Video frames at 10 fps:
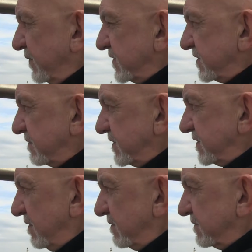I hope
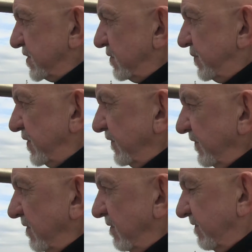it's not too
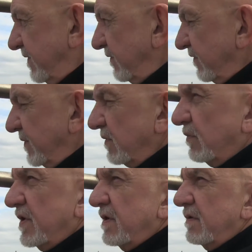personal or feels a bit
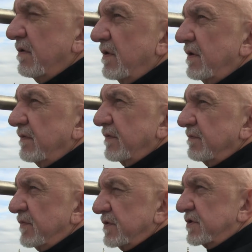weird or
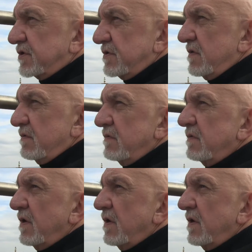anything, but it's true.